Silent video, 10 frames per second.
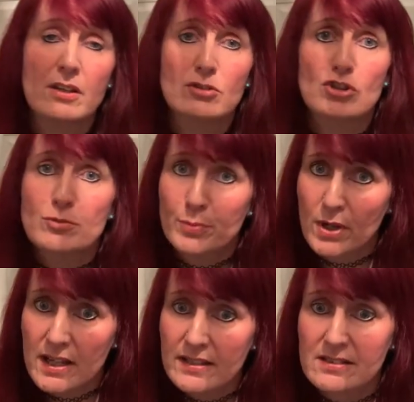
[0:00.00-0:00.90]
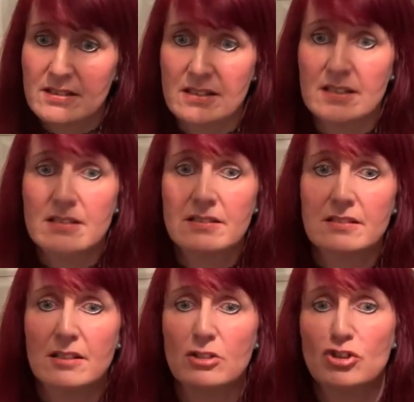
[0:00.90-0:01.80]
Just prior to this,
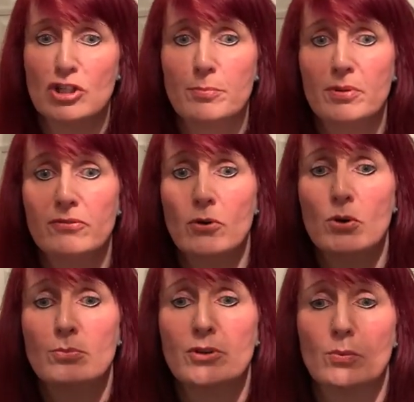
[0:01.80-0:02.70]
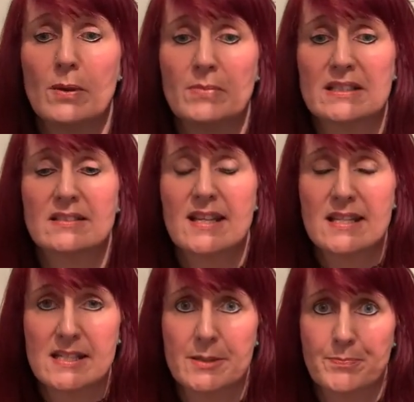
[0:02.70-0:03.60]
she performed at Wembley
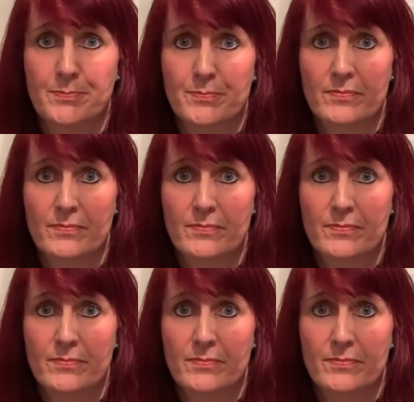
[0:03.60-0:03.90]
Stadium.